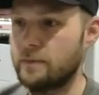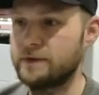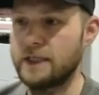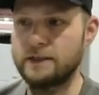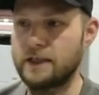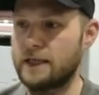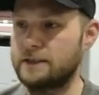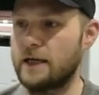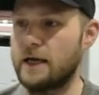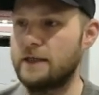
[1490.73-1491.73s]
Sellers can
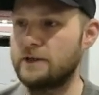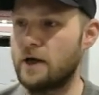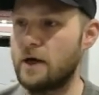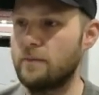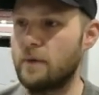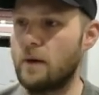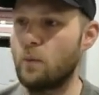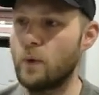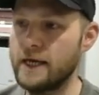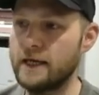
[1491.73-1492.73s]
exit any time,
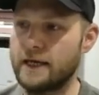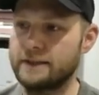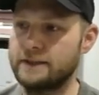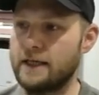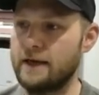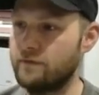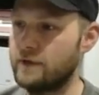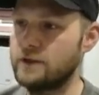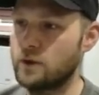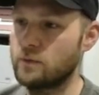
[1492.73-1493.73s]
and we can exit if
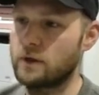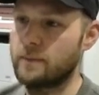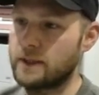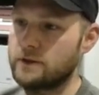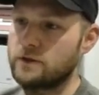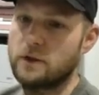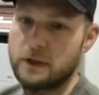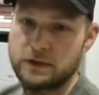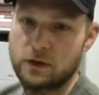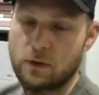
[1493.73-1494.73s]
they don't commit to the
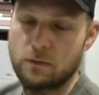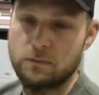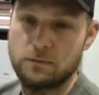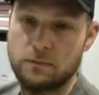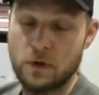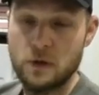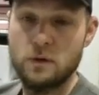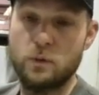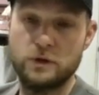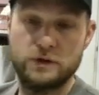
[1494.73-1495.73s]
listing goal,
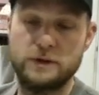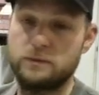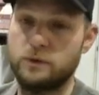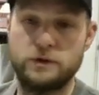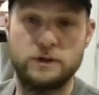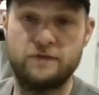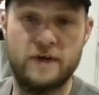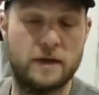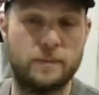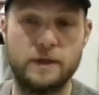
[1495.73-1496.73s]
which is
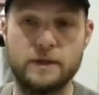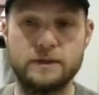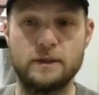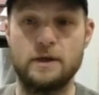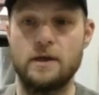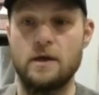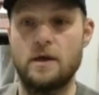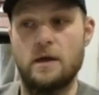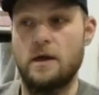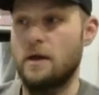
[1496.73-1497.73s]
fair, because
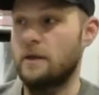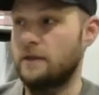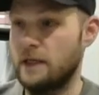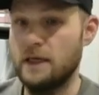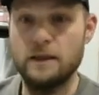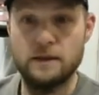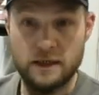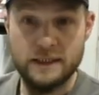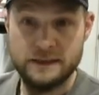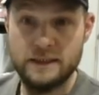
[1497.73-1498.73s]
the
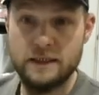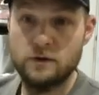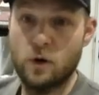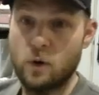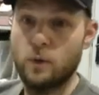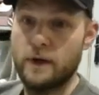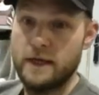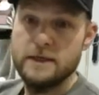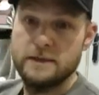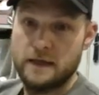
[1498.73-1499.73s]
listing goal
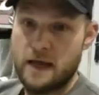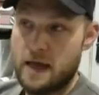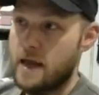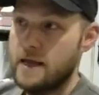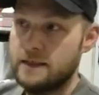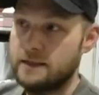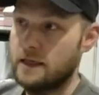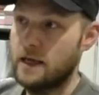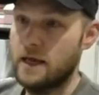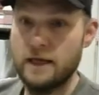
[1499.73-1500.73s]

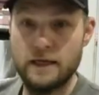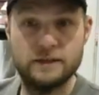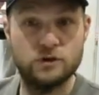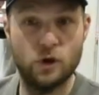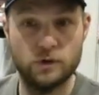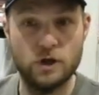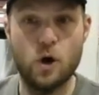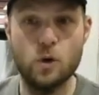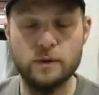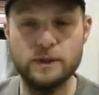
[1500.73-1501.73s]
it's not the
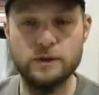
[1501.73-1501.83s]
only